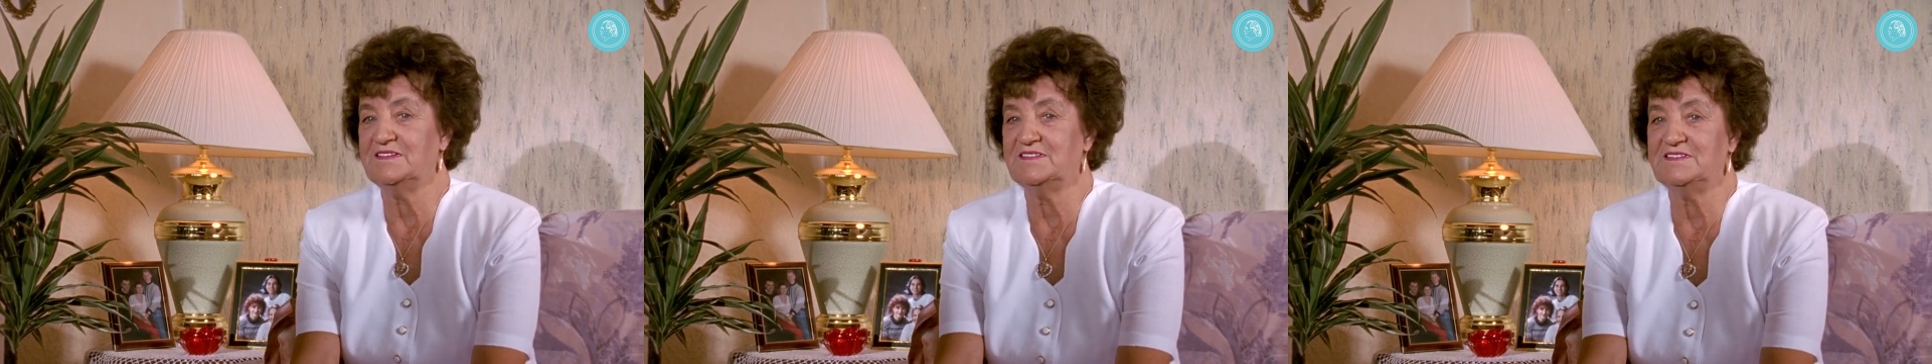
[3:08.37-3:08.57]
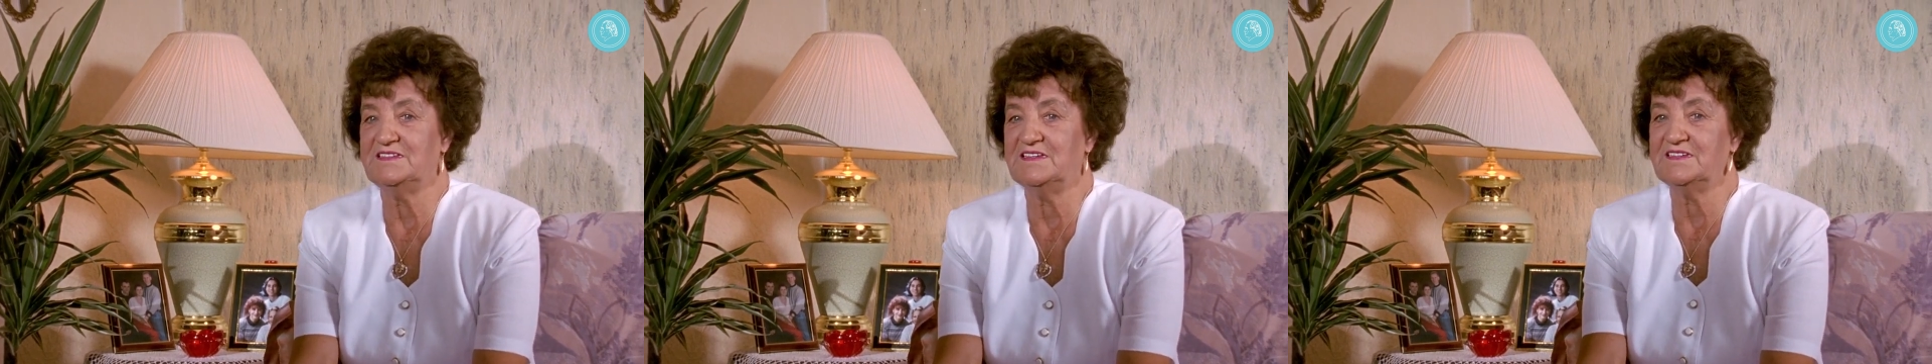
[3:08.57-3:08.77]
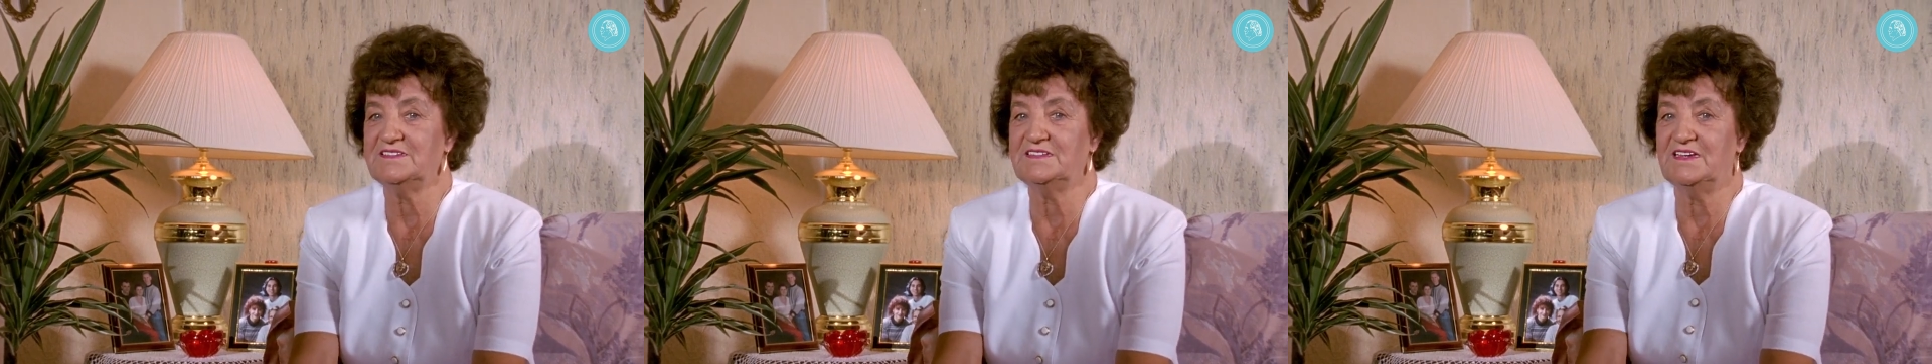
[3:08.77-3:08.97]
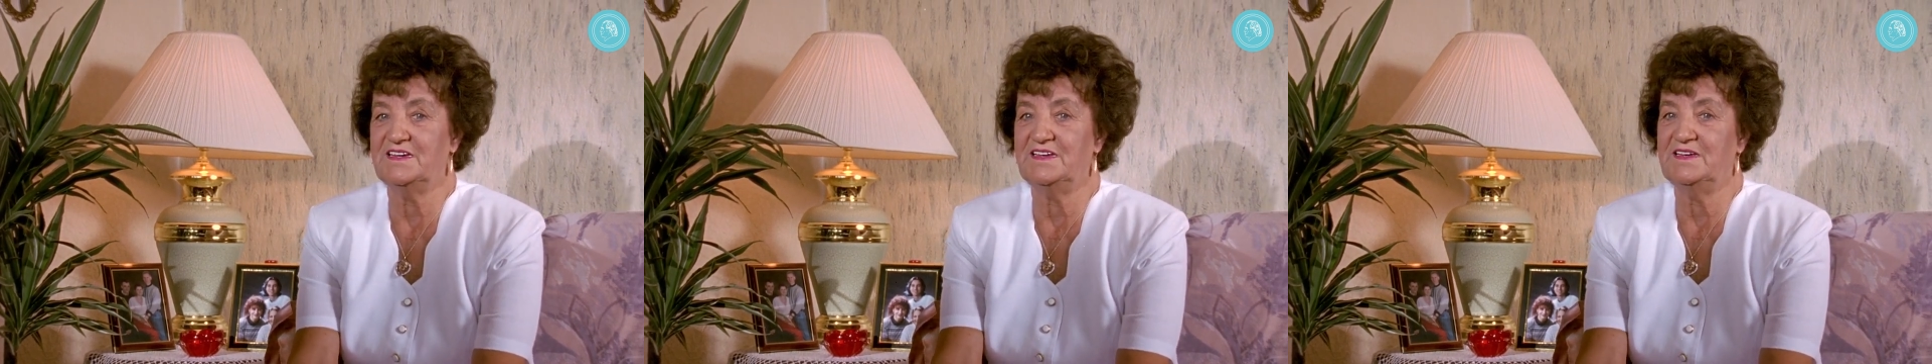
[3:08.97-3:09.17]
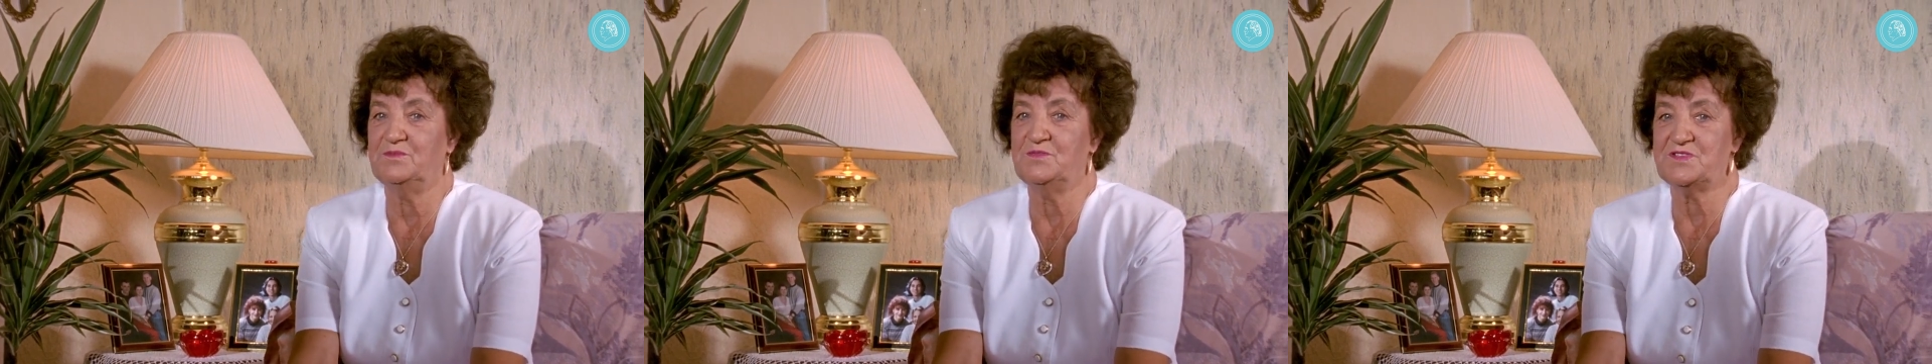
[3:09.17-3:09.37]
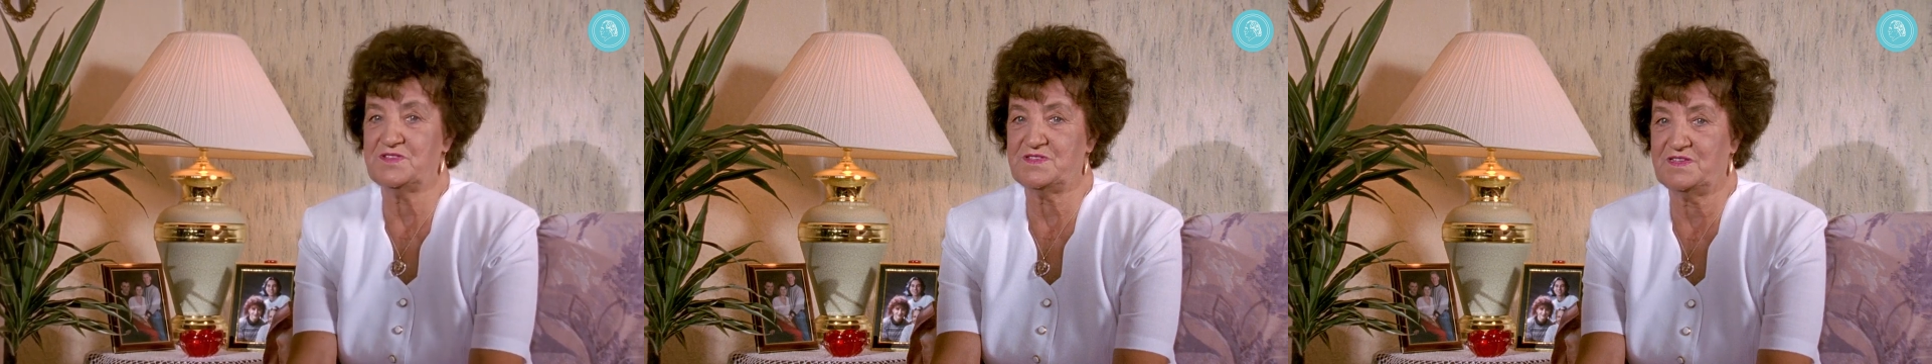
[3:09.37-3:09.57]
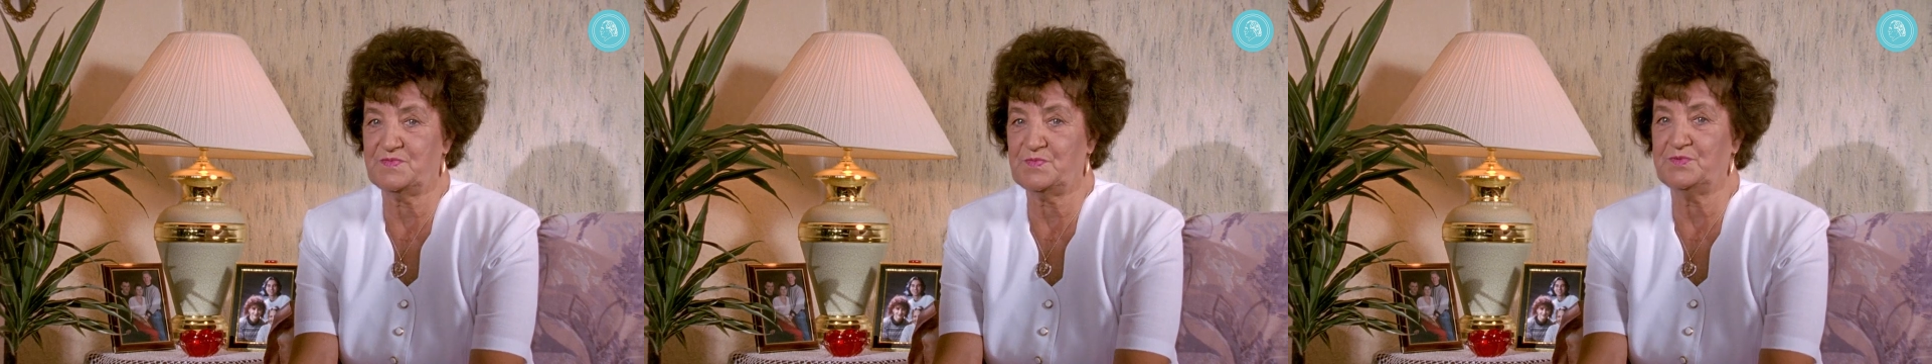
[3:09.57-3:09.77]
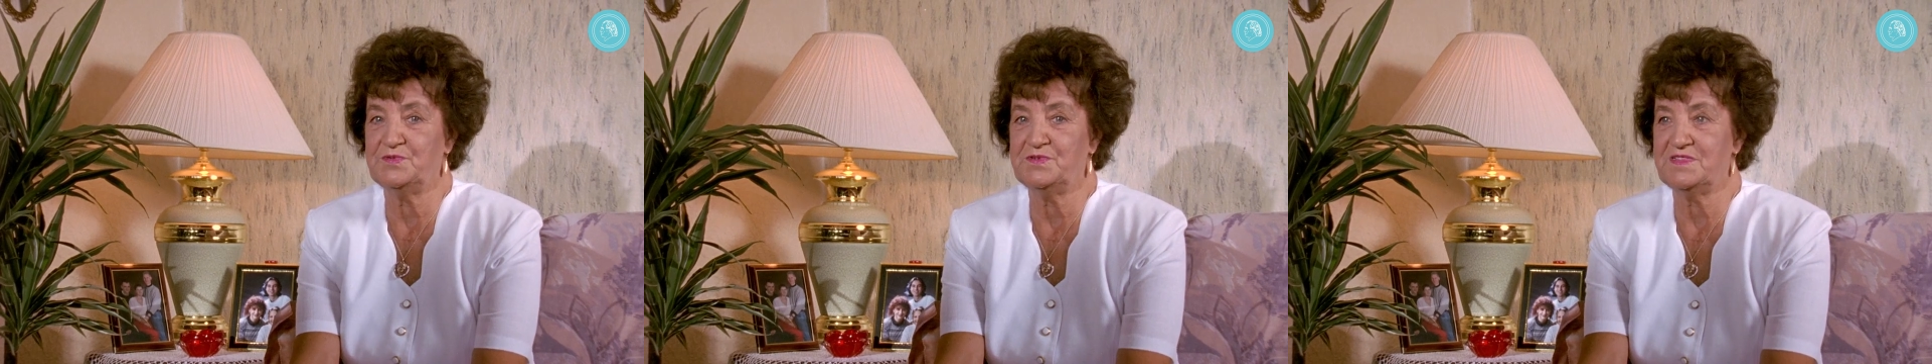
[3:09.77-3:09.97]
because he believed,
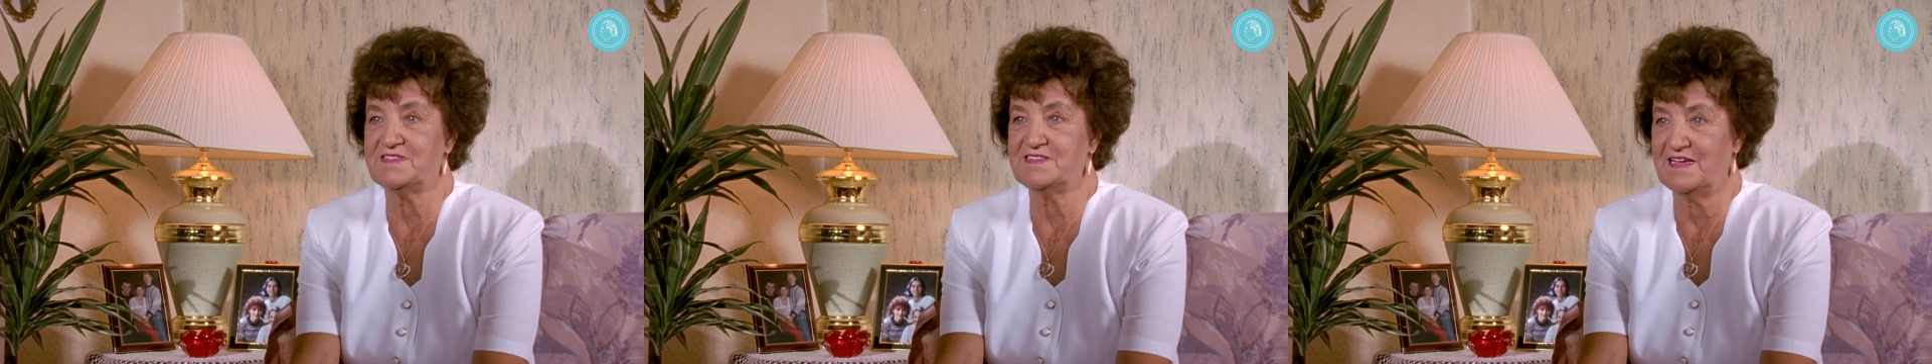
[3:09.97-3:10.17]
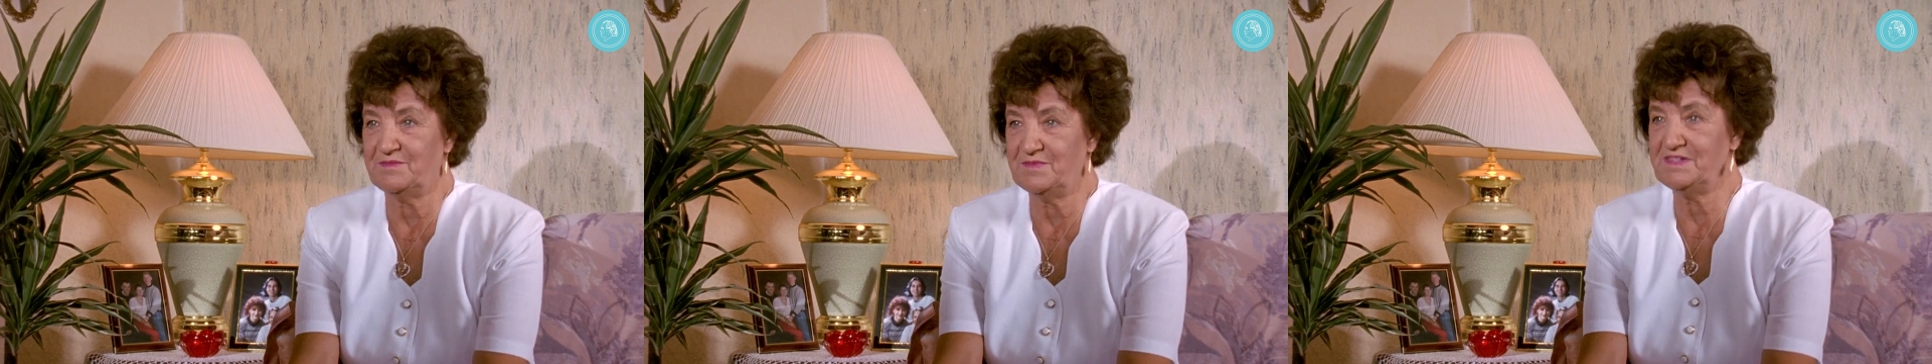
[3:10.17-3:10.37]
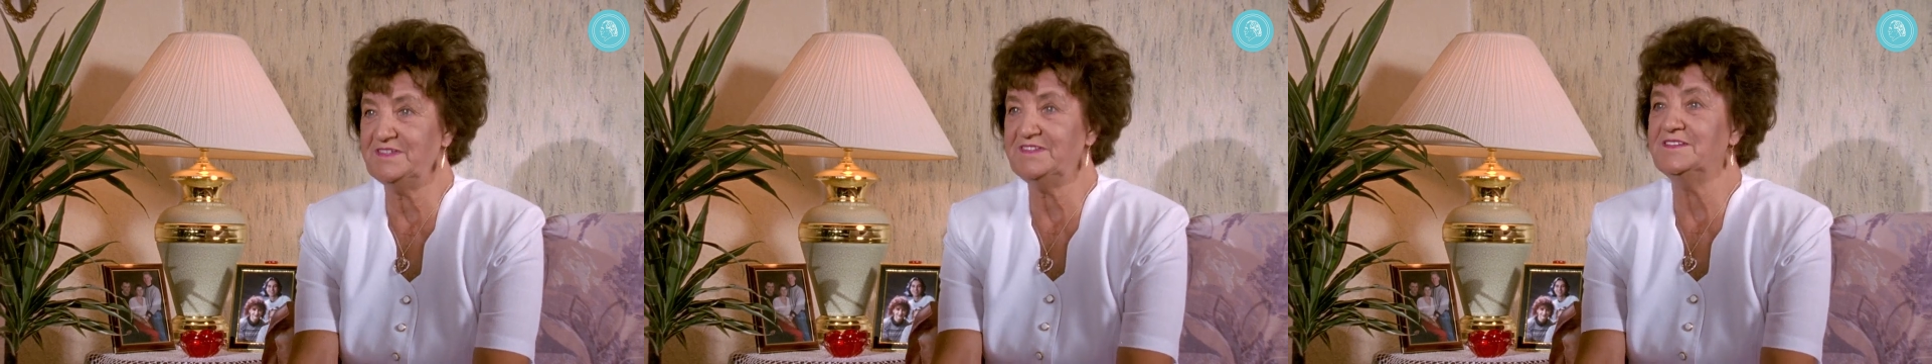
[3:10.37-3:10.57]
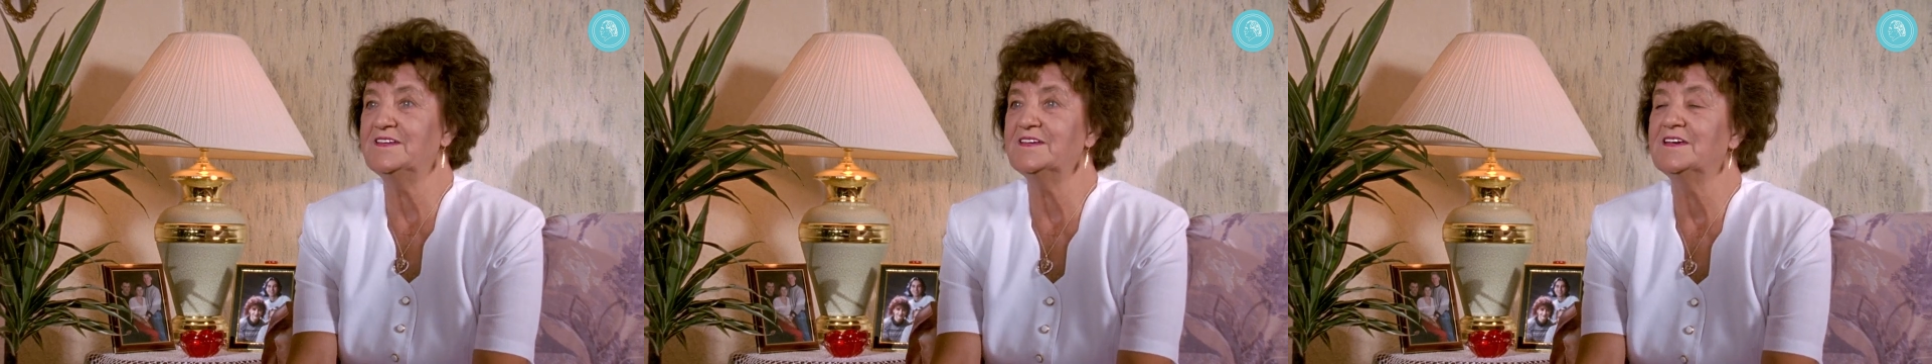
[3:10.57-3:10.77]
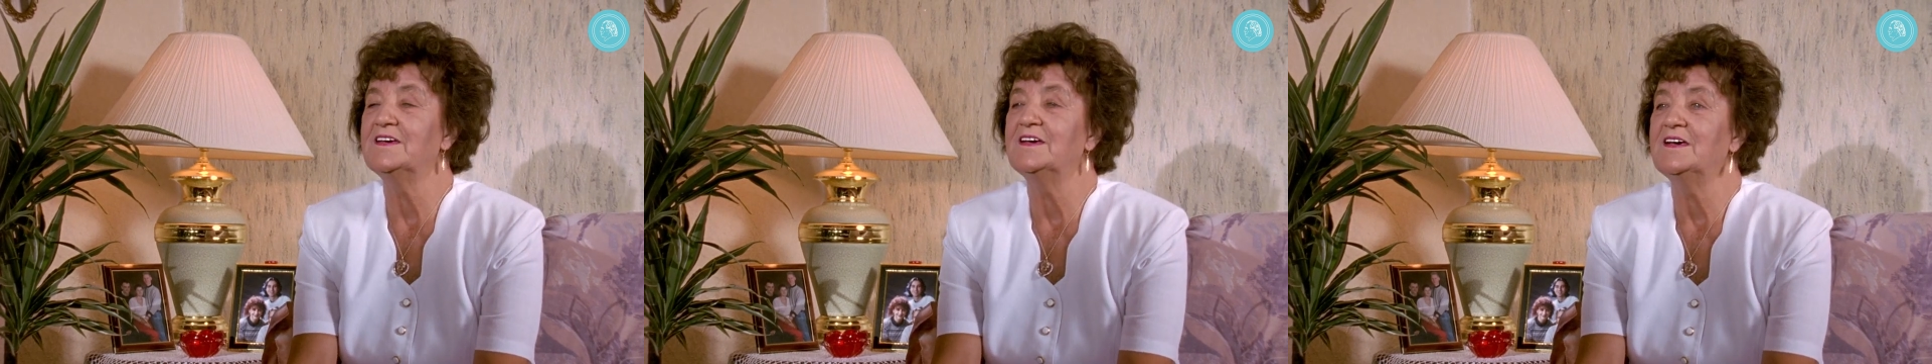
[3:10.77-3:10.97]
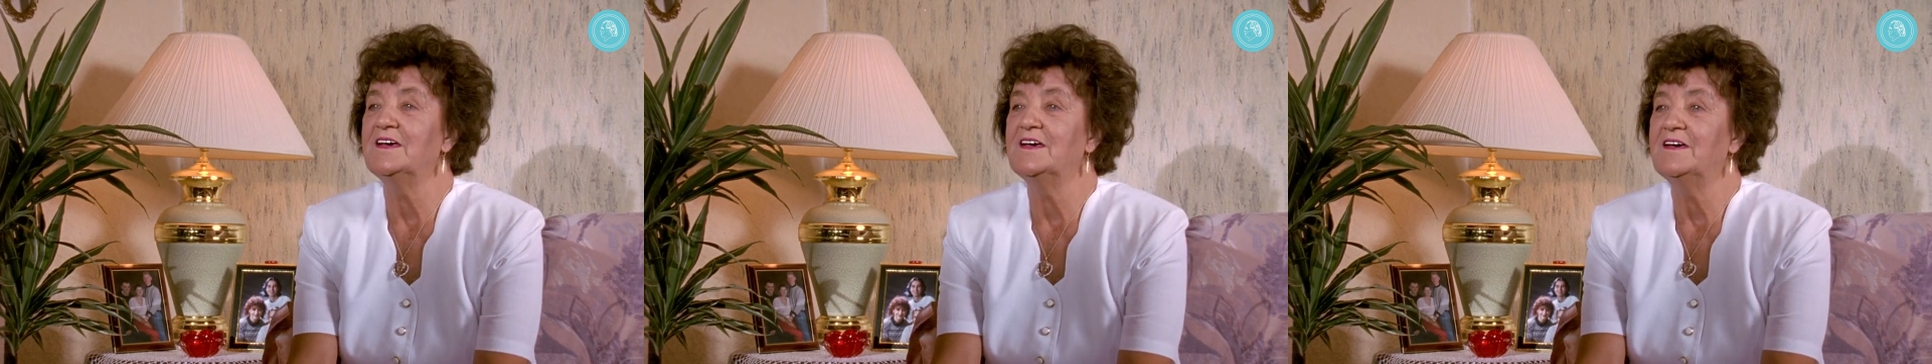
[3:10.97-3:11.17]
or that's what he said,